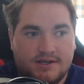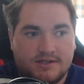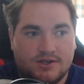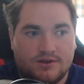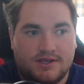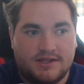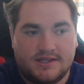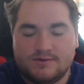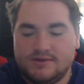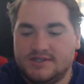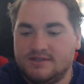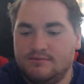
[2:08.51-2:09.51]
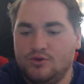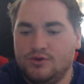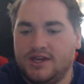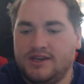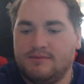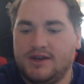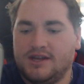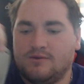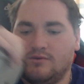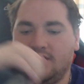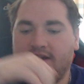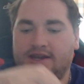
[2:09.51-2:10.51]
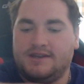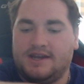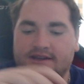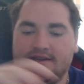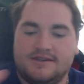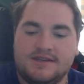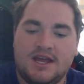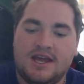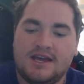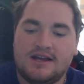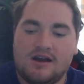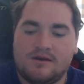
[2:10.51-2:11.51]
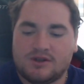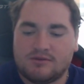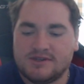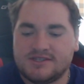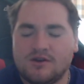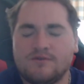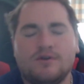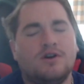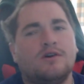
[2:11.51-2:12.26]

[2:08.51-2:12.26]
So yeah, this is a Blue Yeti mic, and I thought to myself,